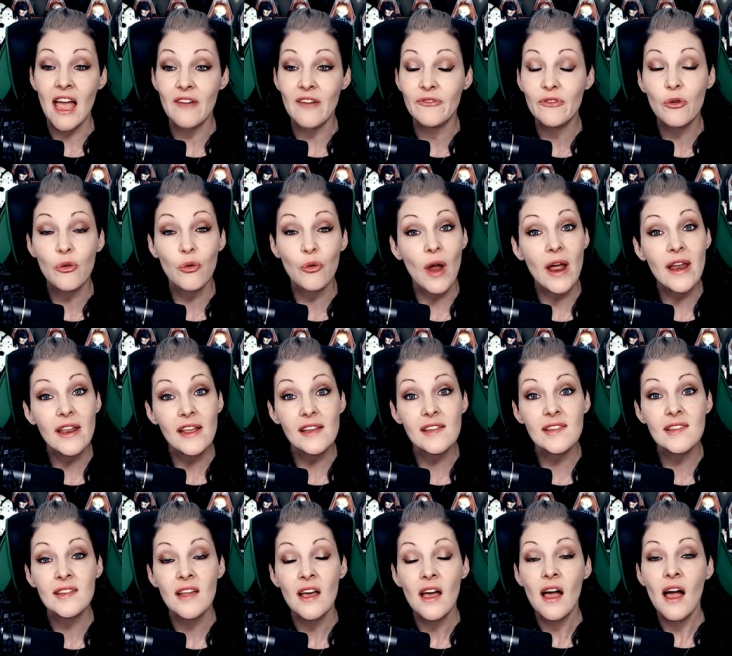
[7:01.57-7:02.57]
credits
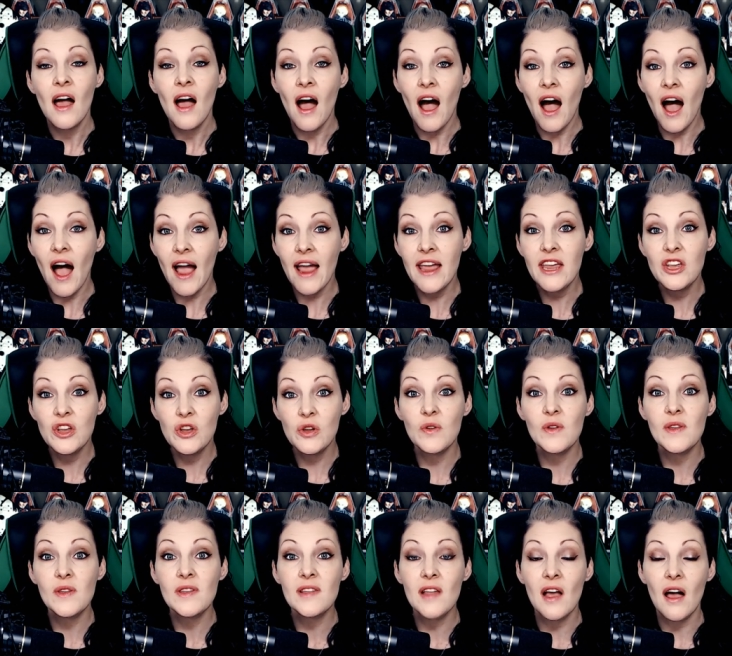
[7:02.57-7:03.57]
I
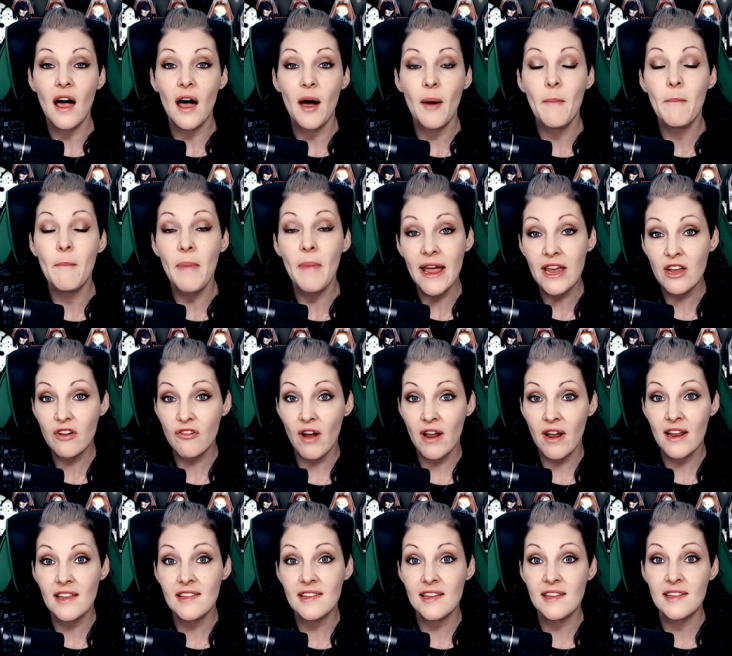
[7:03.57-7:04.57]
use uh, my
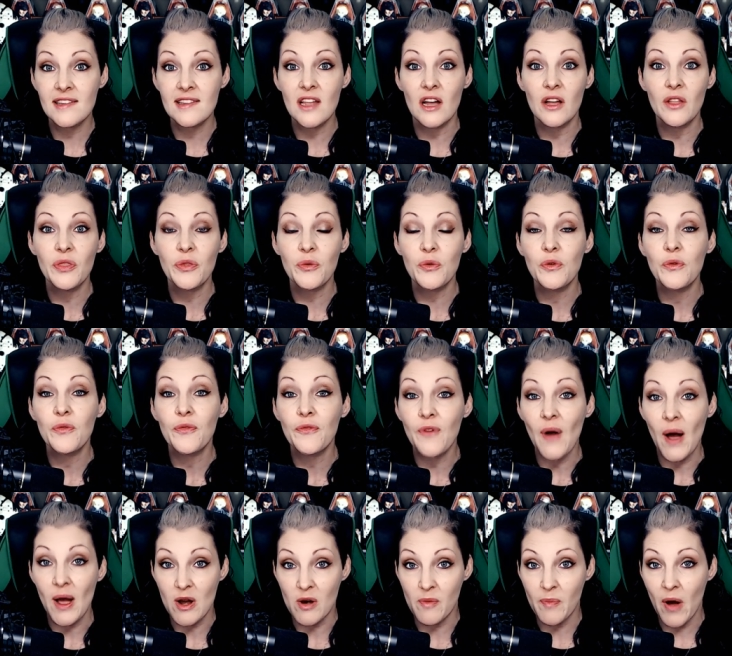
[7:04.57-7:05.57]
credits is done through
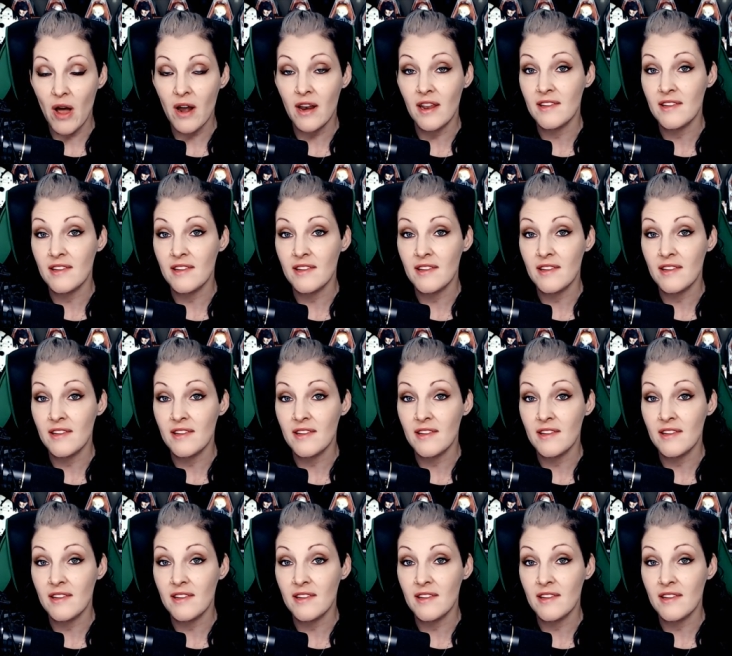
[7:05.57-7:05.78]
Firebot.